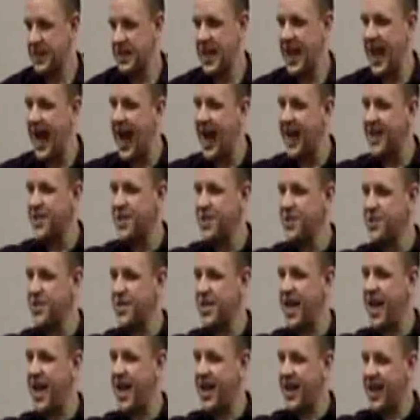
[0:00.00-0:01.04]
They had to
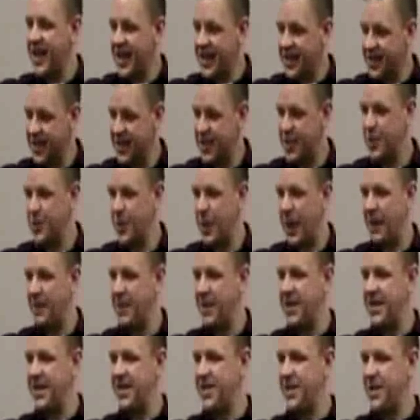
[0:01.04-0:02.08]
say, This is what I'm
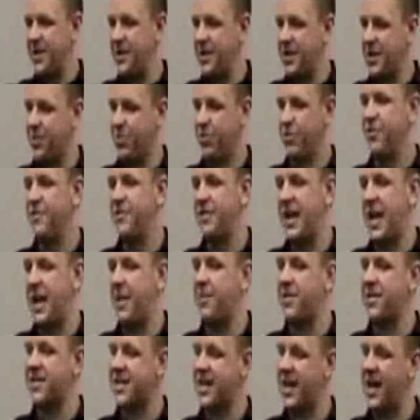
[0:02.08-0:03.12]
going to do, and to prove that I'm
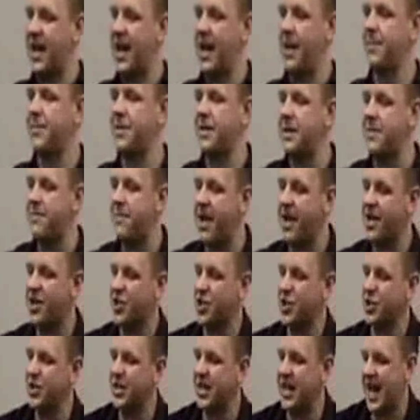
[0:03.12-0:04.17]
Messiah, I'm going to make
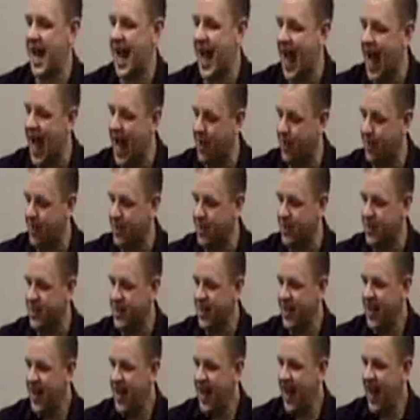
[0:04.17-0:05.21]
sure that it happens.
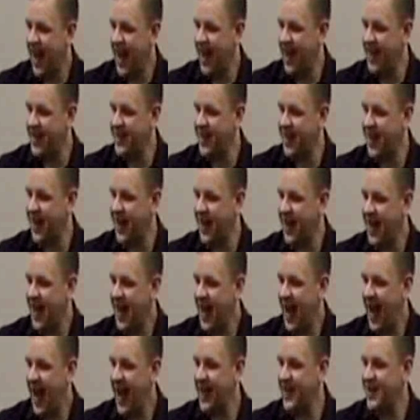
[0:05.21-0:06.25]
And, uh,
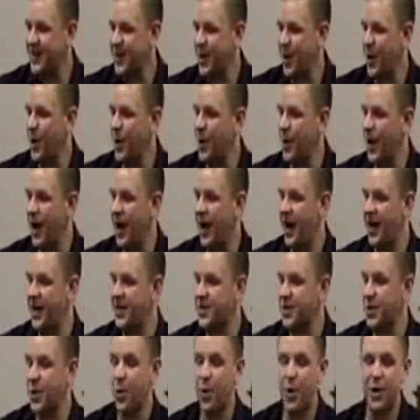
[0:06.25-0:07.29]
and so, uh,
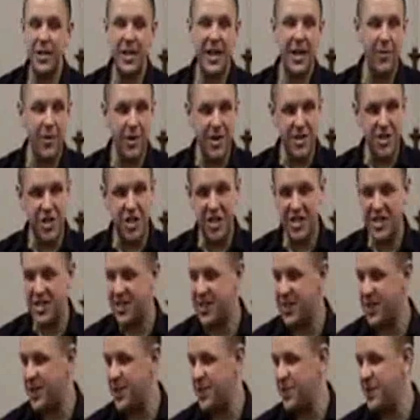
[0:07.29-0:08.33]
so what do they want
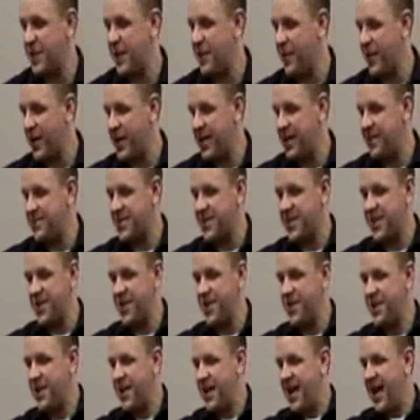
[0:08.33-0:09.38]
Jesus to do? They want him
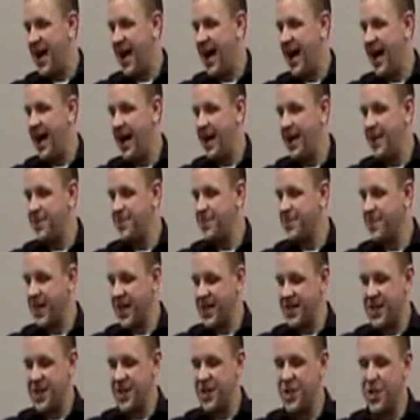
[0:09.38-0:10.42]
to um,
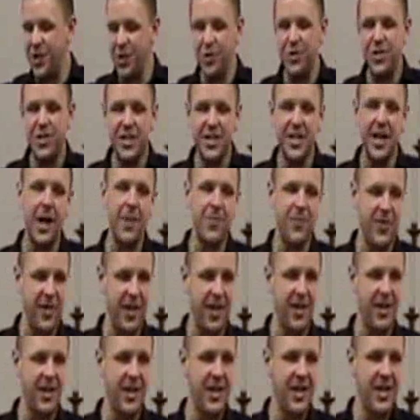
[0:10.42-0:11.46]
to do
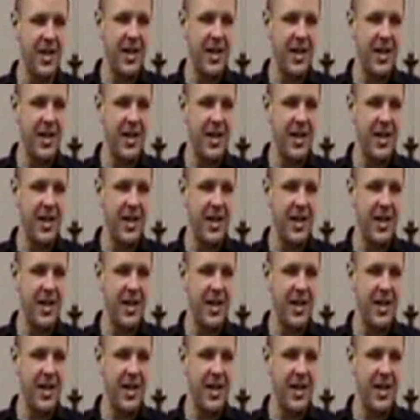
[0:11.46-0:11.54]
something